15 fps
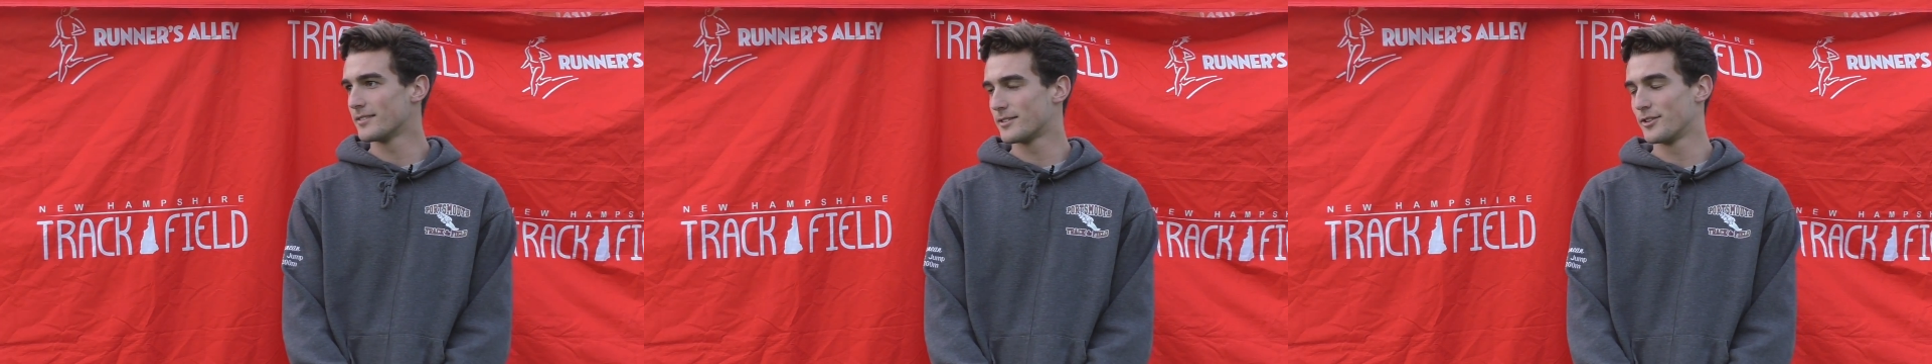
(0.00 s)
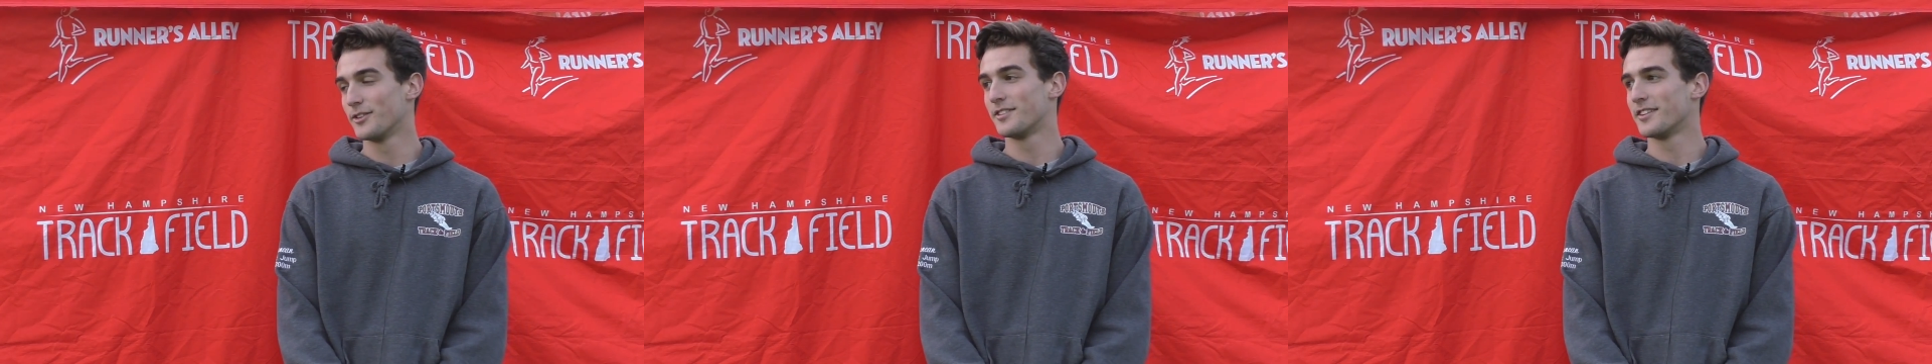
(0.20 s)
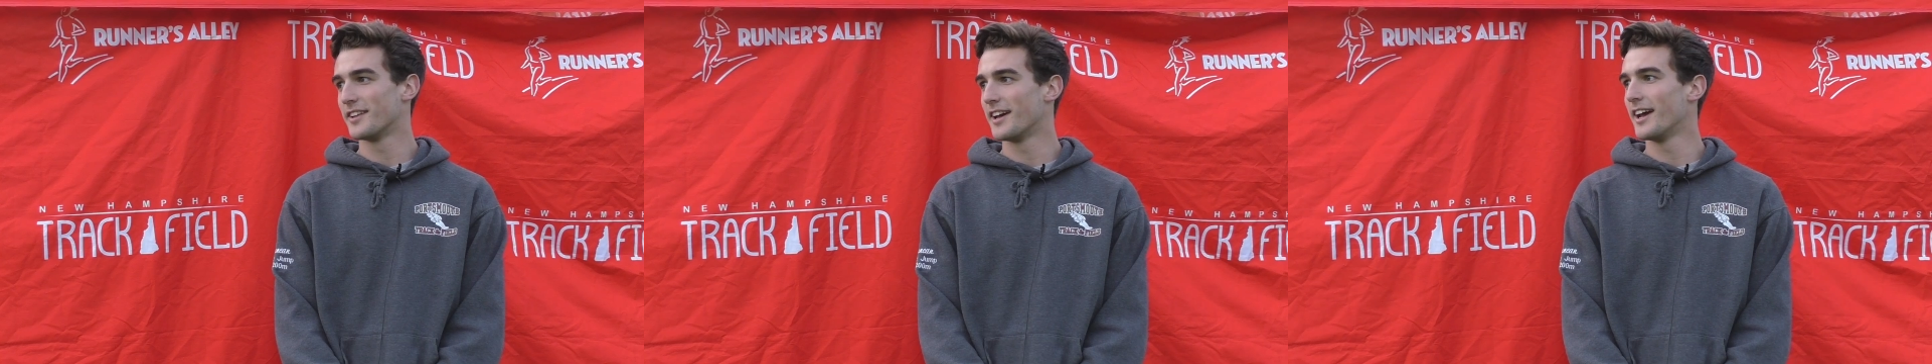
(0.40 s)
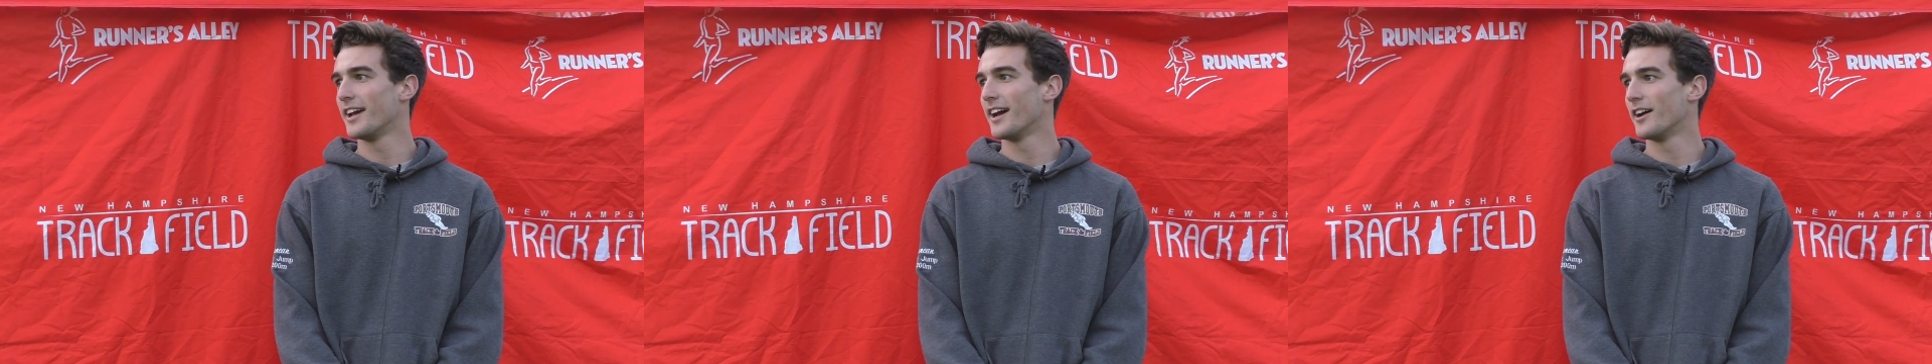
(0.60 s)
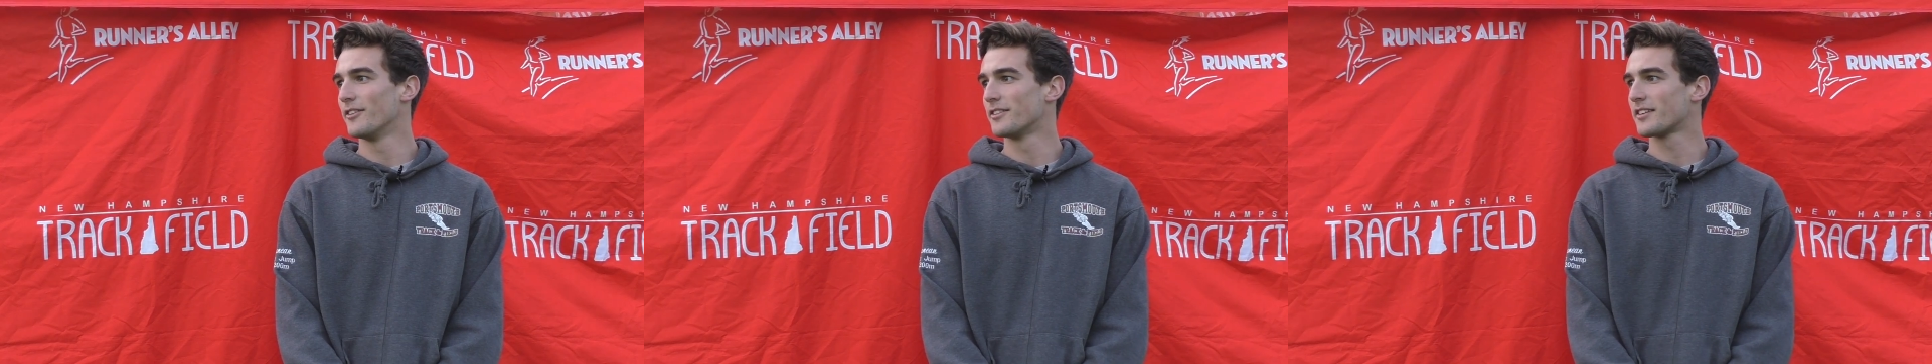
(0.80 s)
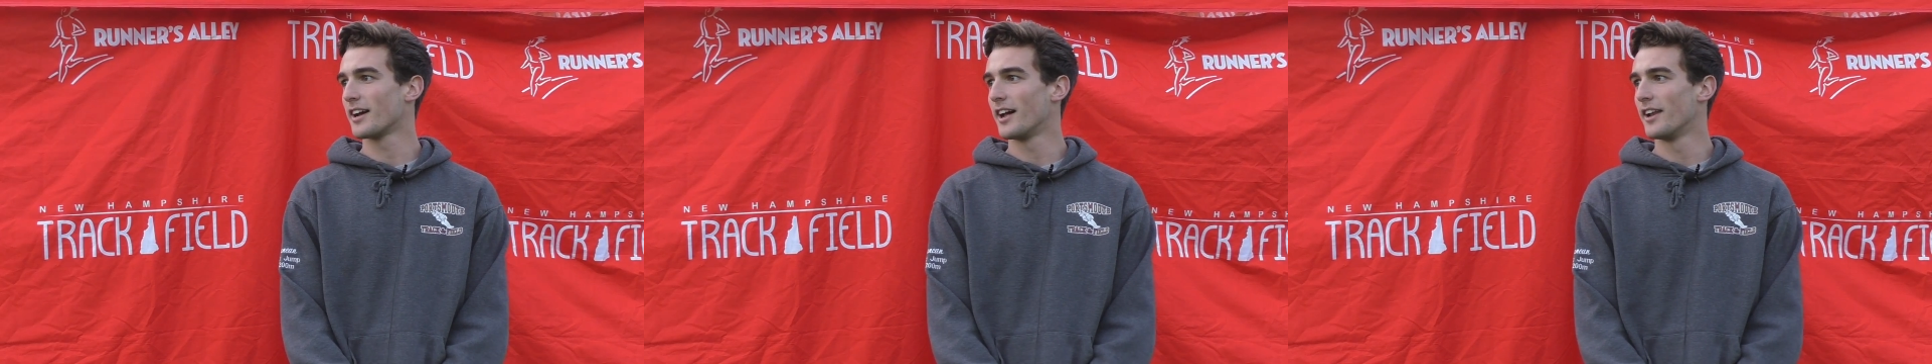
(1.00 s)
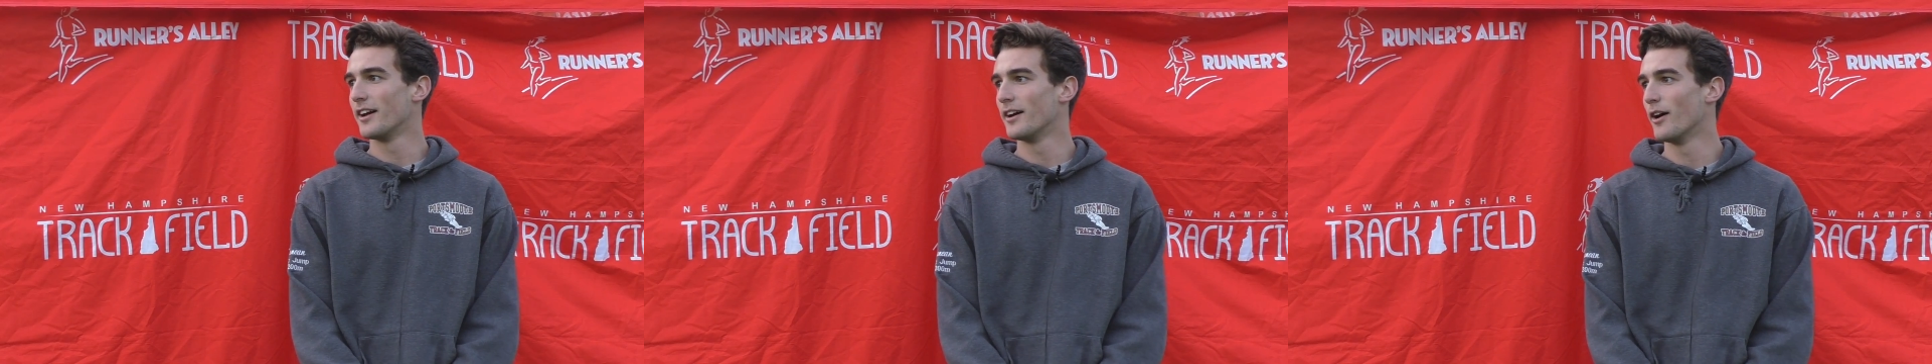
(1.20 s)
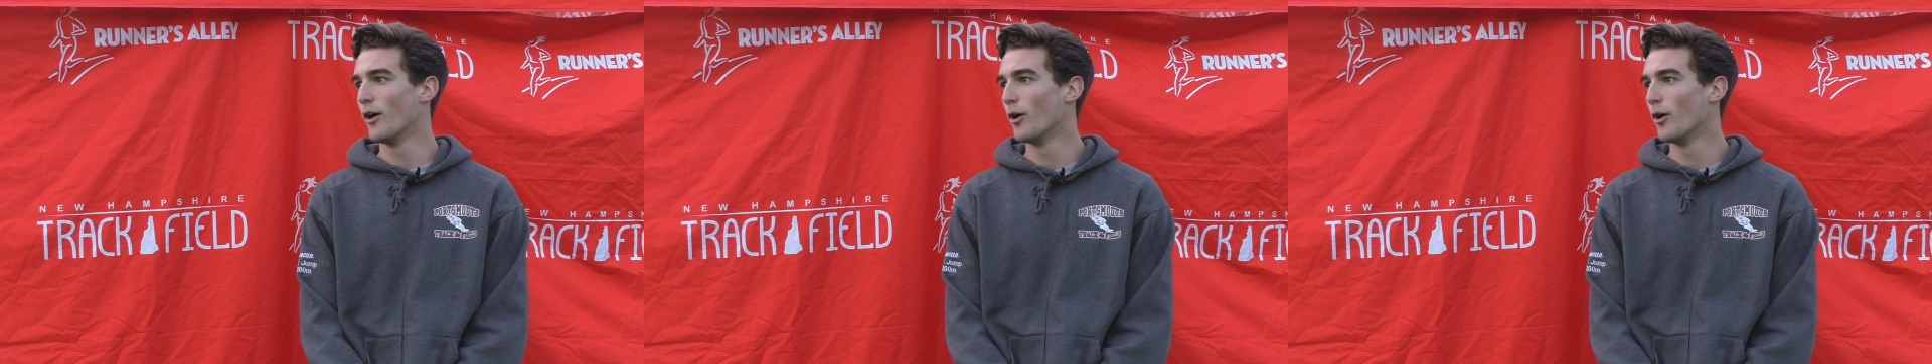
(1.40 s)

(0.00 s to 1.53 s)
to today, I was kind of